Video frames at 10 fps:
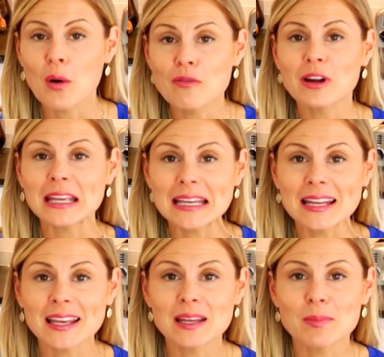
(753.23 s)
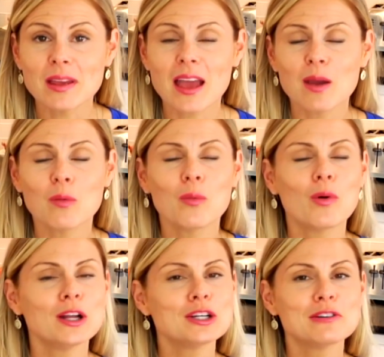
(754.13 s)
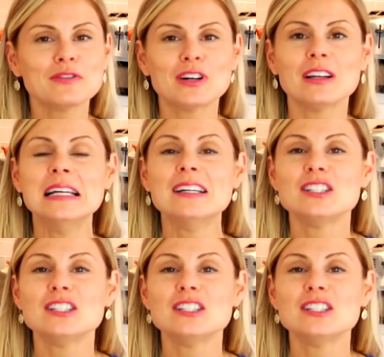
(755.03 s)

overeating can be a wonderful